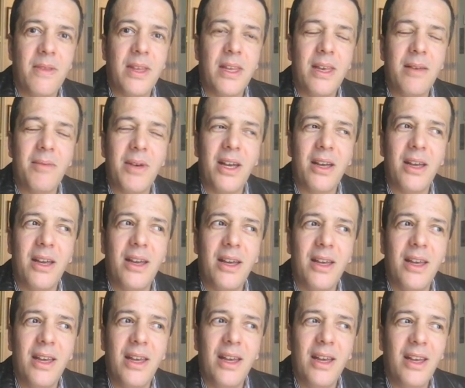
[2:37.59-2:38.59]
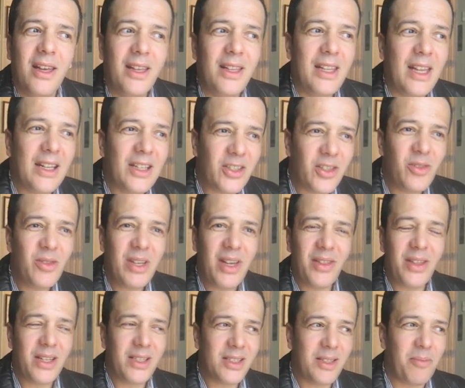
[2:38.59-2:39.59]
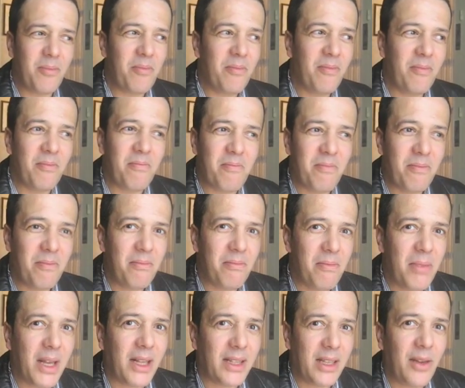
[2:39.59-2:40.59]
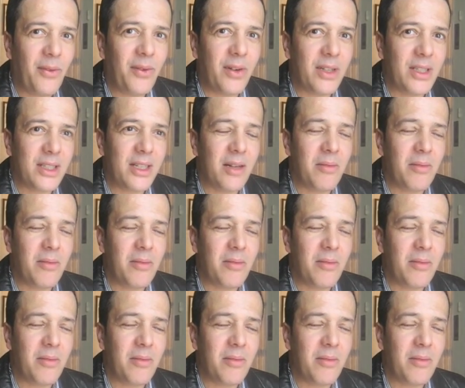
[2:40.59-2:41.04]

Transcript: Yeah, but in Algeria there is a big difference.